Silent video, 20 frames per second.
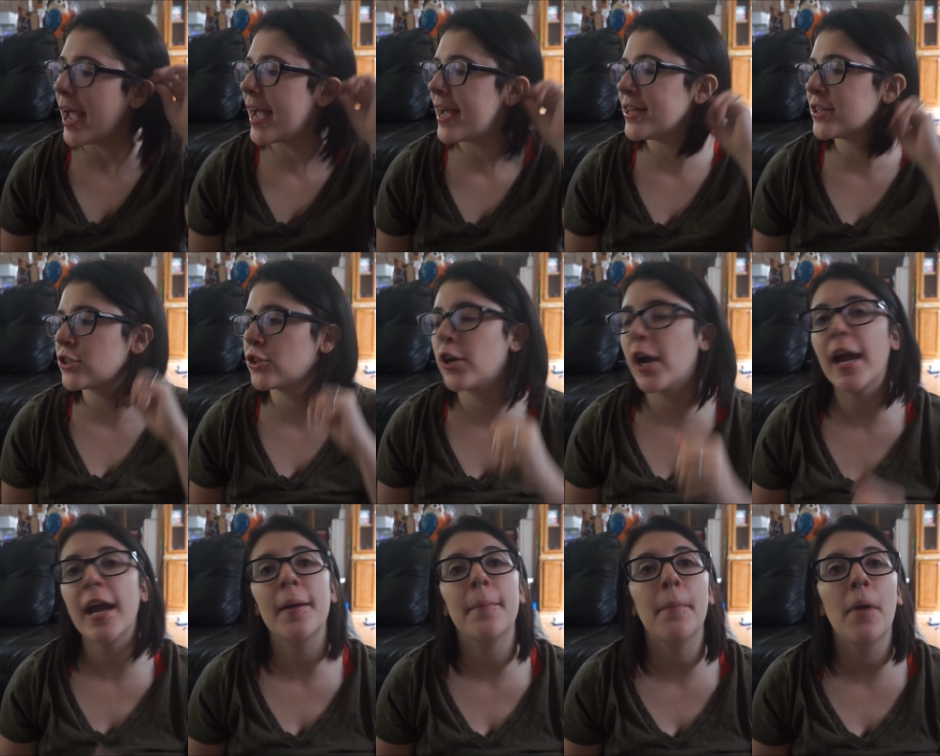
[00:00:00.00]
His oh
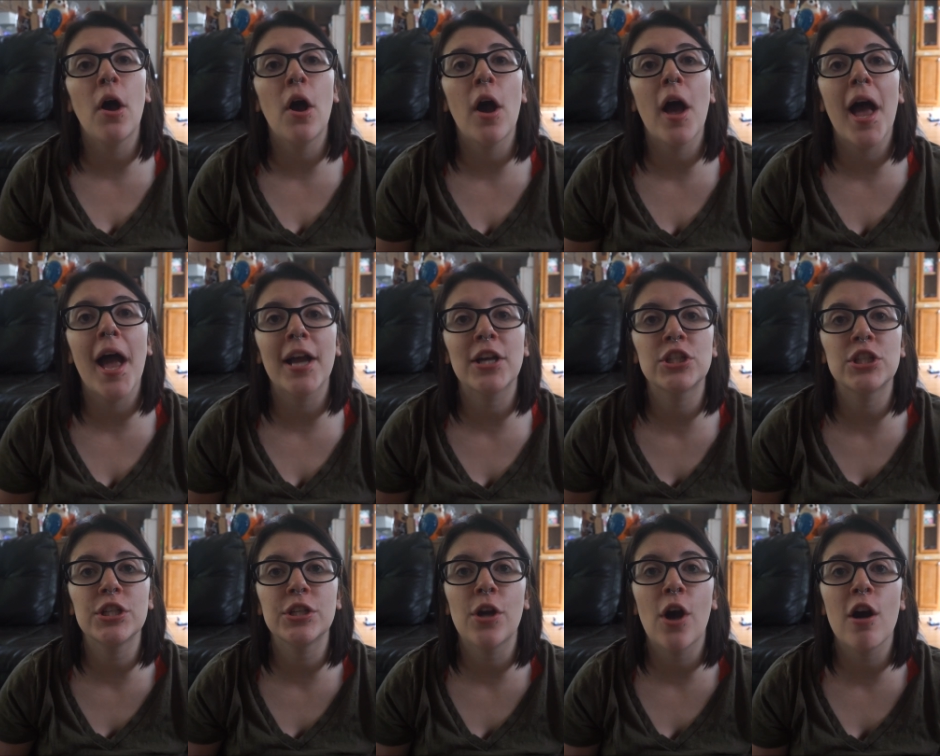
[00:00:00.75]
grandma
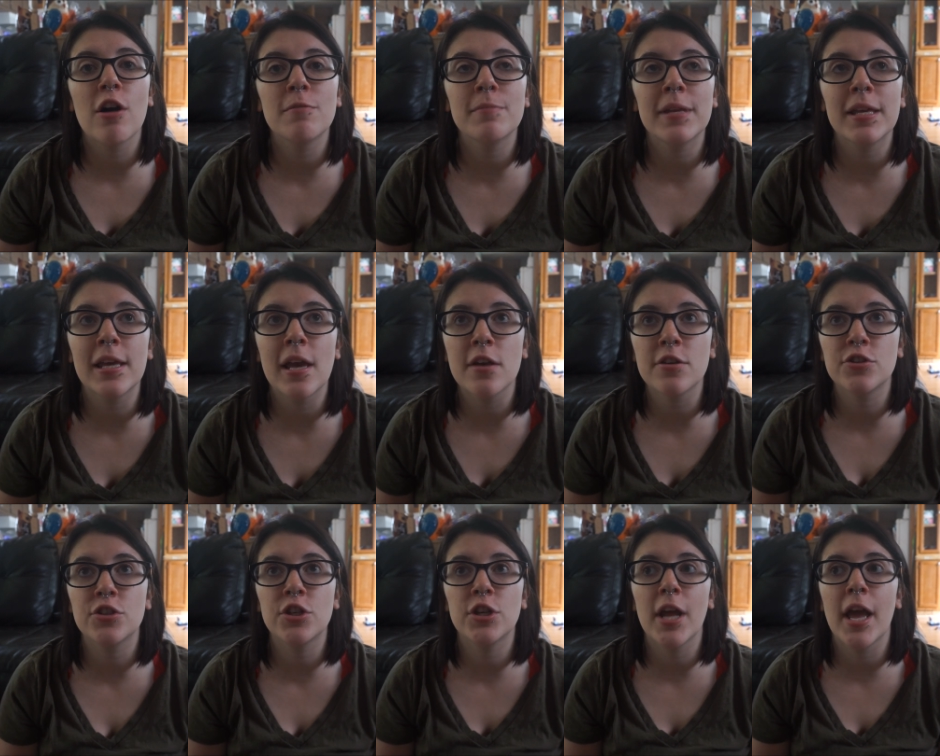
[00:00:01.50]
actually called me
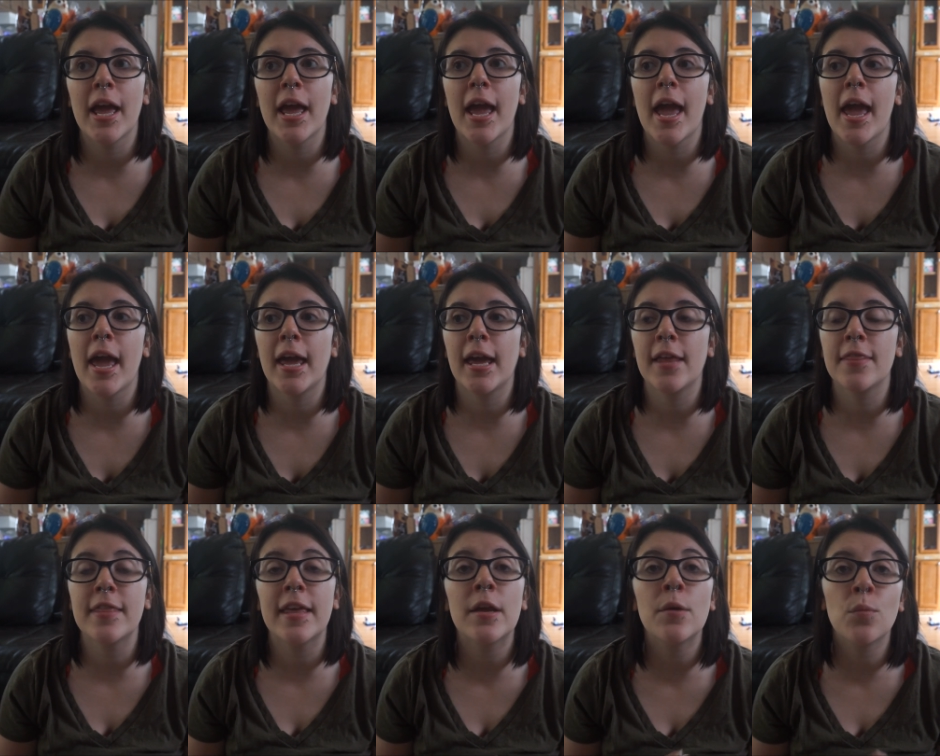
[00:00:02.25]
yesterday
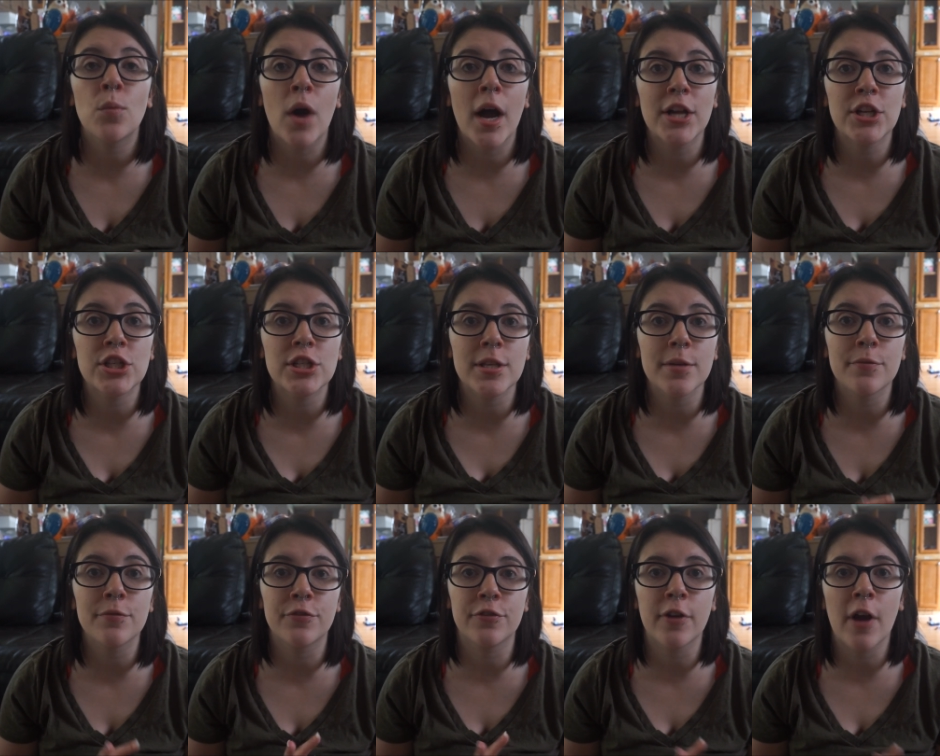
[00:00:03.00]
and they watched
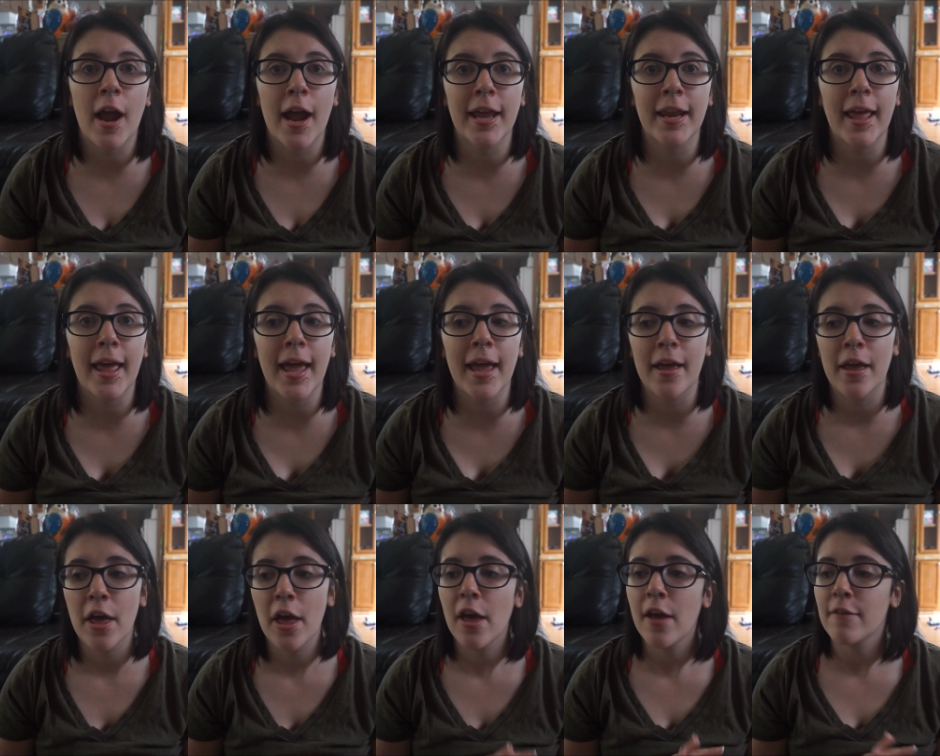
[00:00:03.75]
them
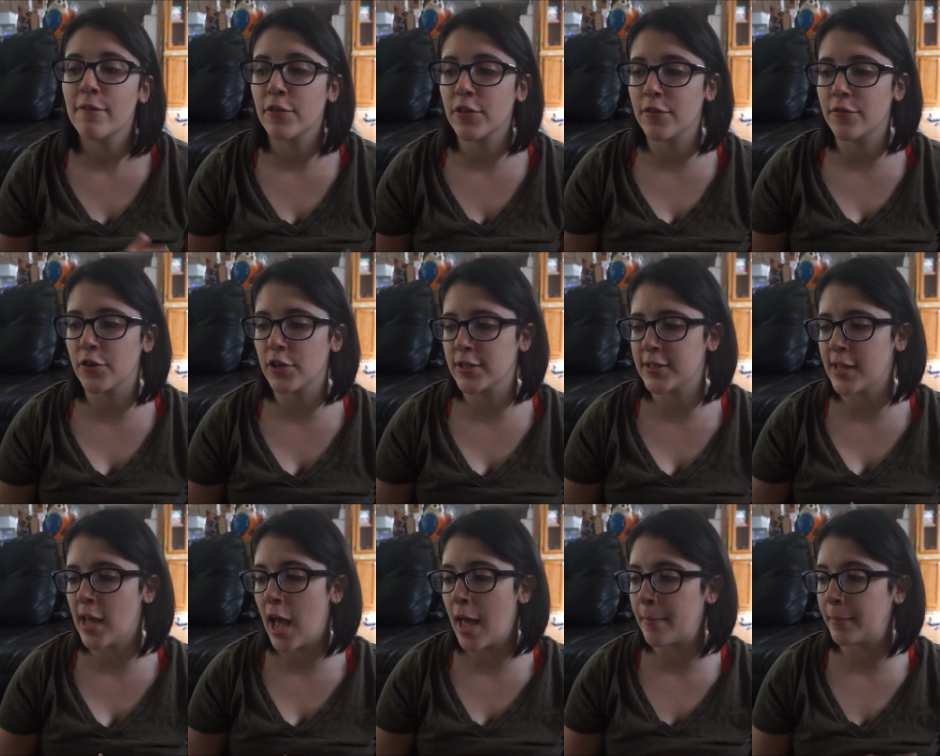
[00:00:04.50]
Friday for the
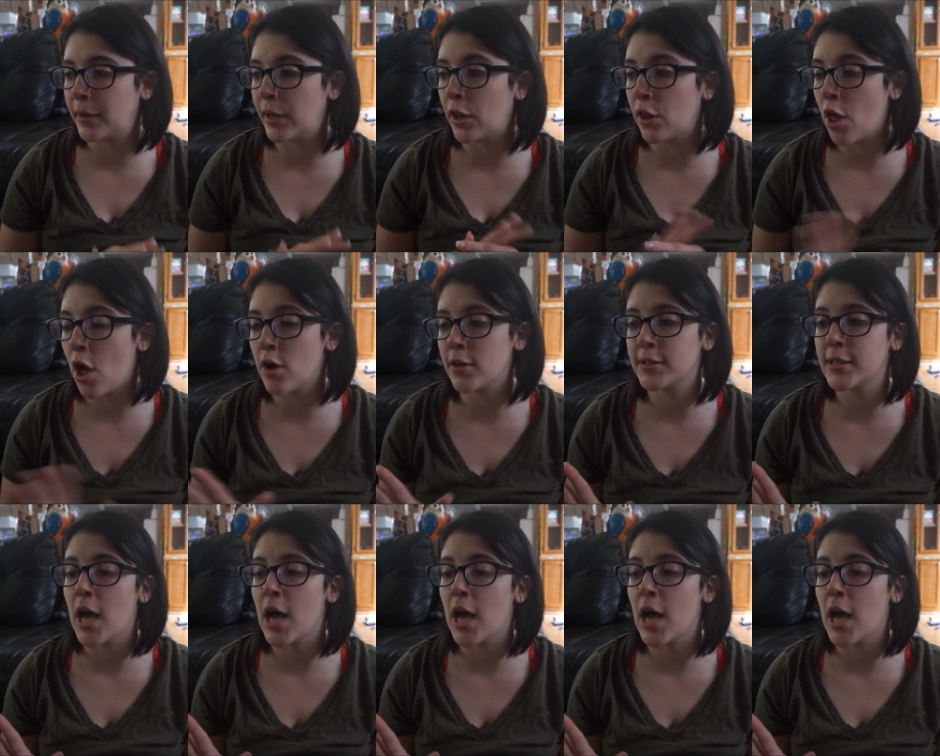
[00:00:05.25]
first time in a long